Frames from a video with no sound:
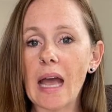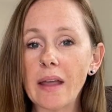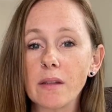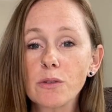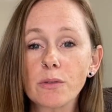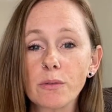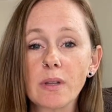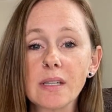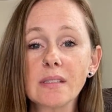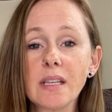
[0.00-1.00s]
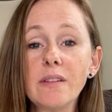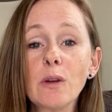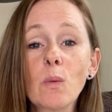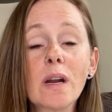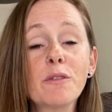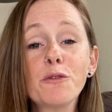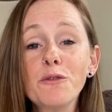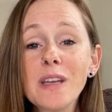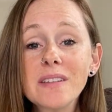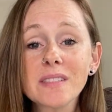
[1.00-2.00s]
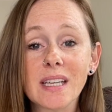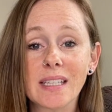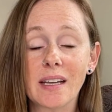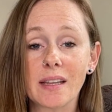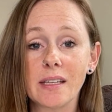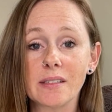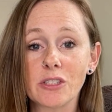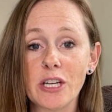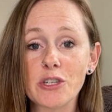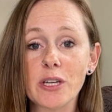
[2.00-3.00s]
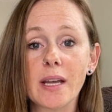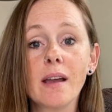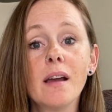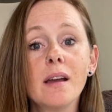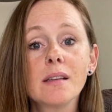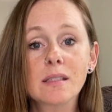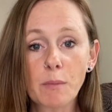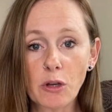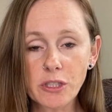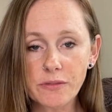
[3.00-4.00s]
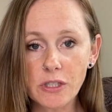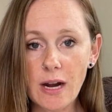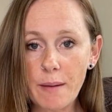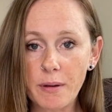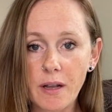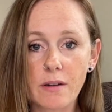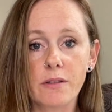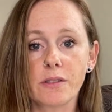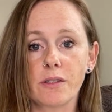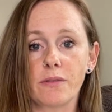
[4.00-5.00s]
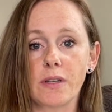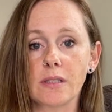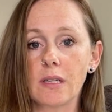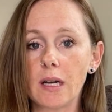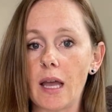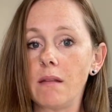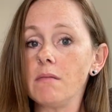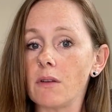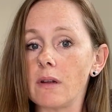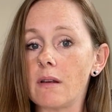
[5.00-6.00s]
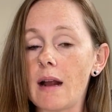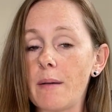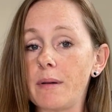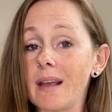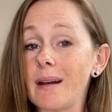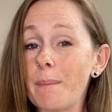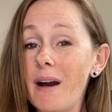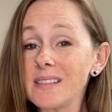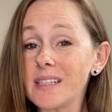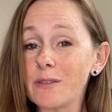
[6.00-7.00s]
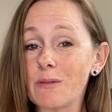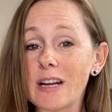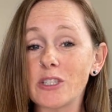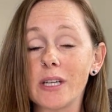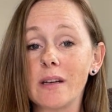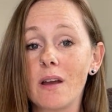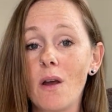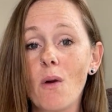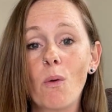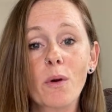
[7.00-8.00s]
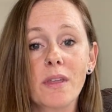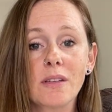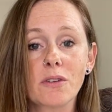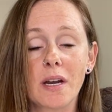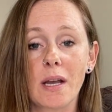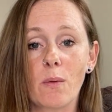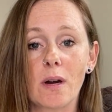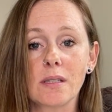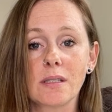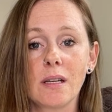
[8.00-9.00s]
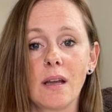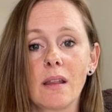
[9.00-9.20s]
And the truth is, even when it feels like nothing is changing, small shifts are happening under the surface. And again, they're either happening in a positive direction or things are getting worse.